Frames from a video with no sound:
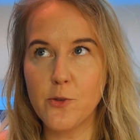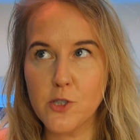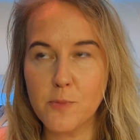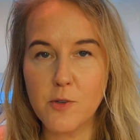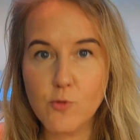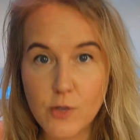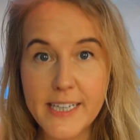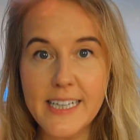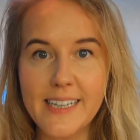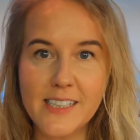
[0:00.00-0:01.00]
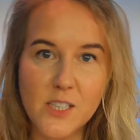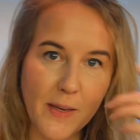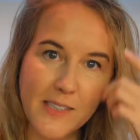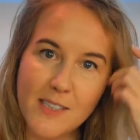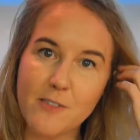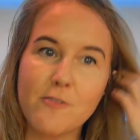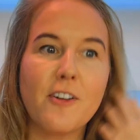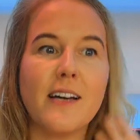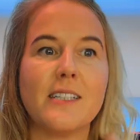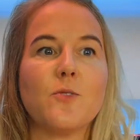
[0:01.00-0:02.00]
to be really expensive
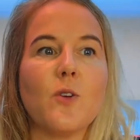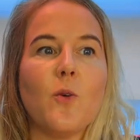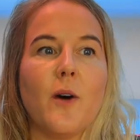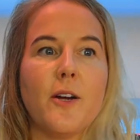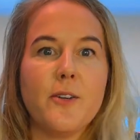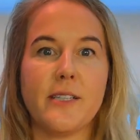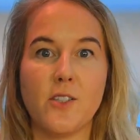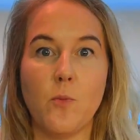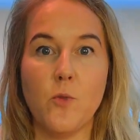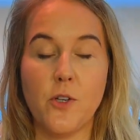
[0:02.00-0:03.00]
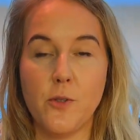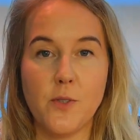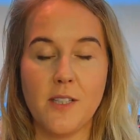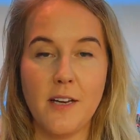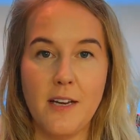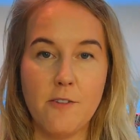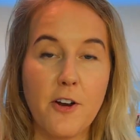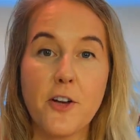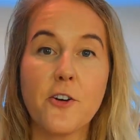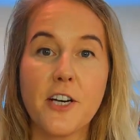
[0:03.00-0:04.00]
and requiring someone who's very
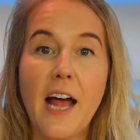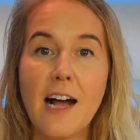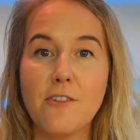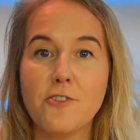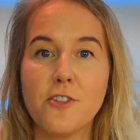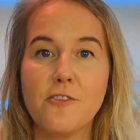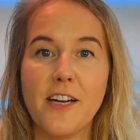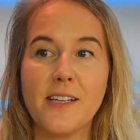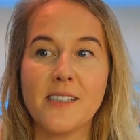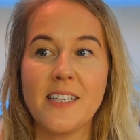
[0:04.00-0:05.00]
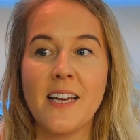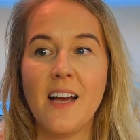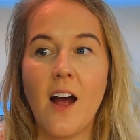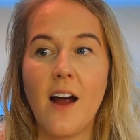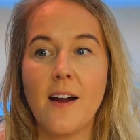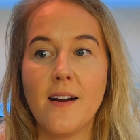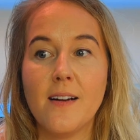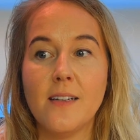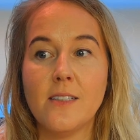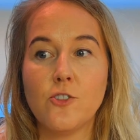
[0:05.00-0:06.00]
good at After Effects, are
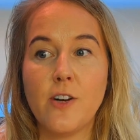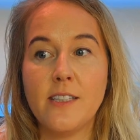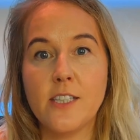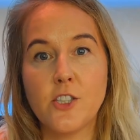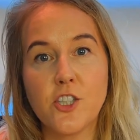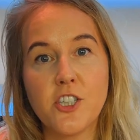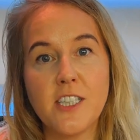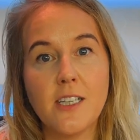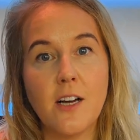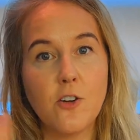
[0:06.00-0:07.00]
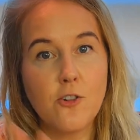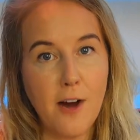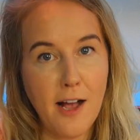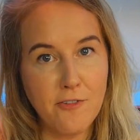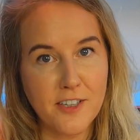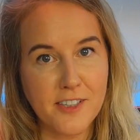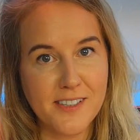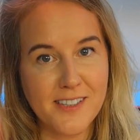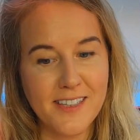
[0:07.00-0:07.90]
transitional graphics.